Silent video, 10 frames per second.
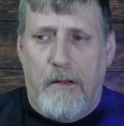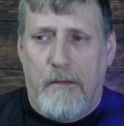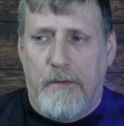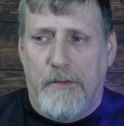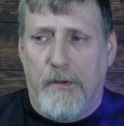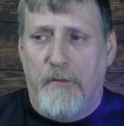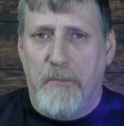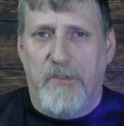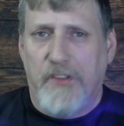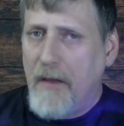So
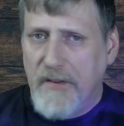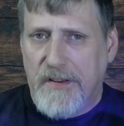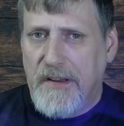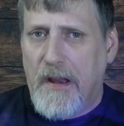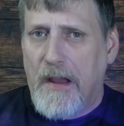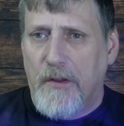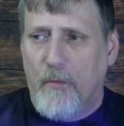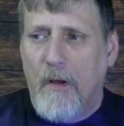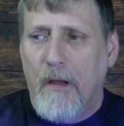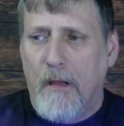from
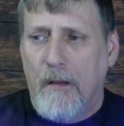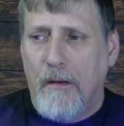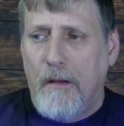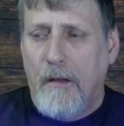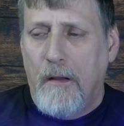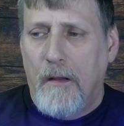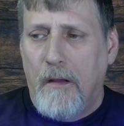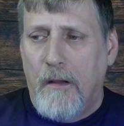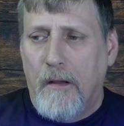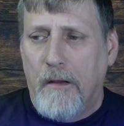1791,
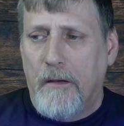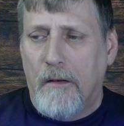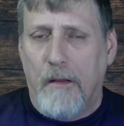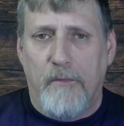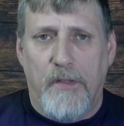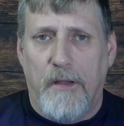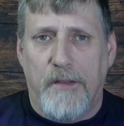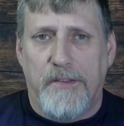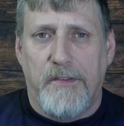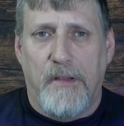you're going to love
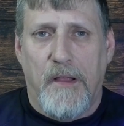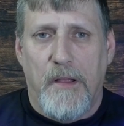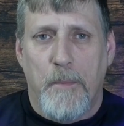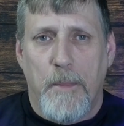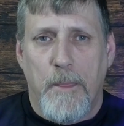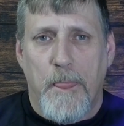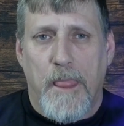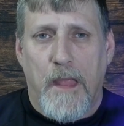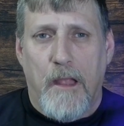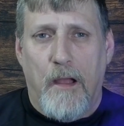this.
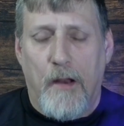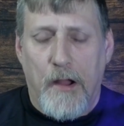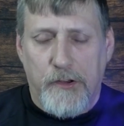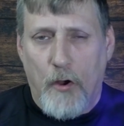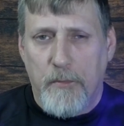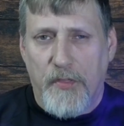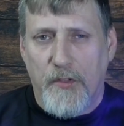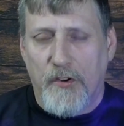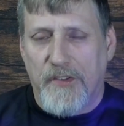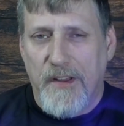On October
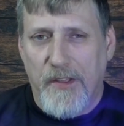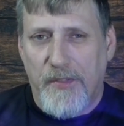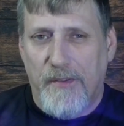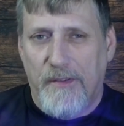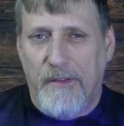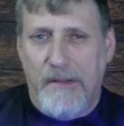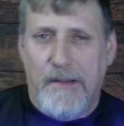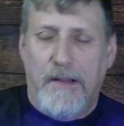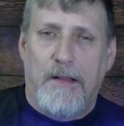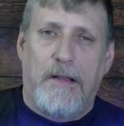13th,
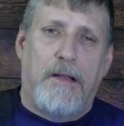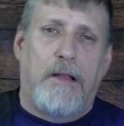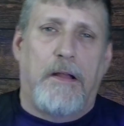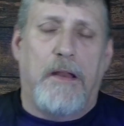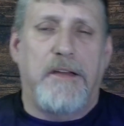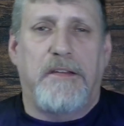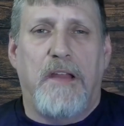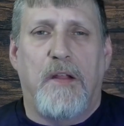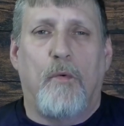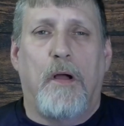
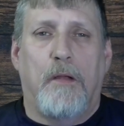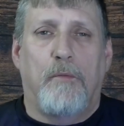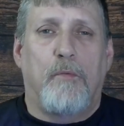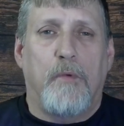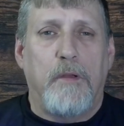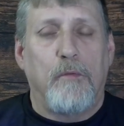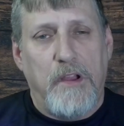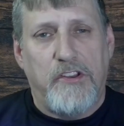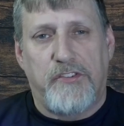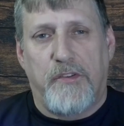1981, we
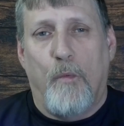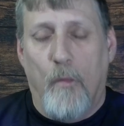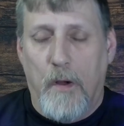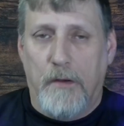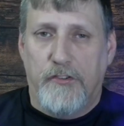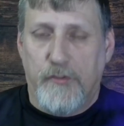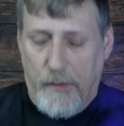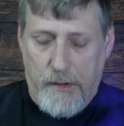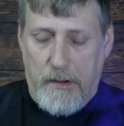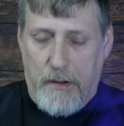reached $1
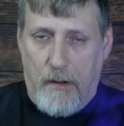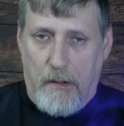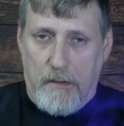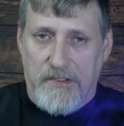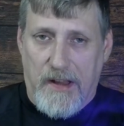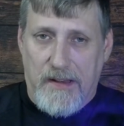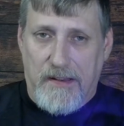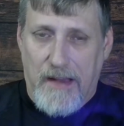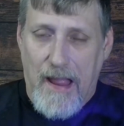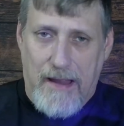trillion
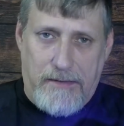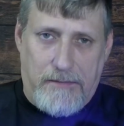in debt.